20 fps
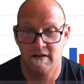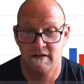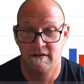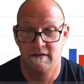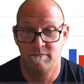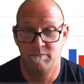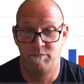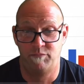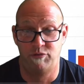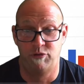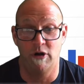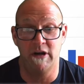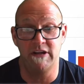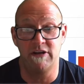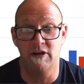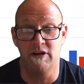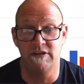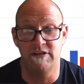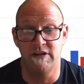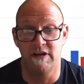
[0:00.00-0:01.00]
pretty
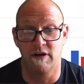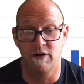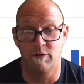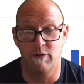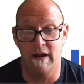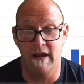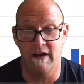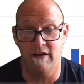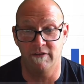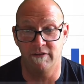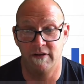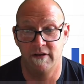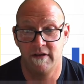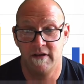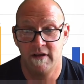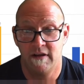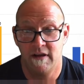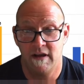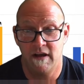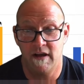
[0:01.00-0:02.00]
good year around.
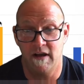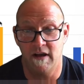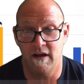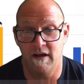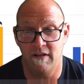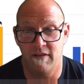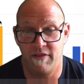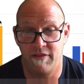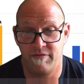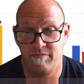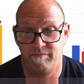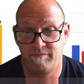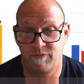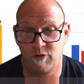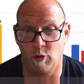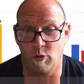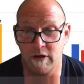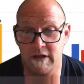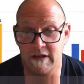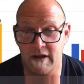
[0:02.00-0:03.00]

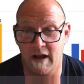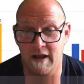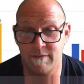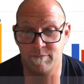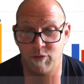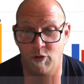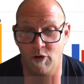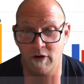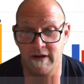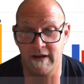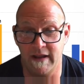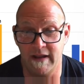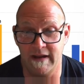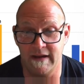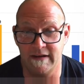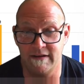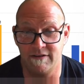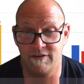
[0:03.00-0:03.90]
29.8,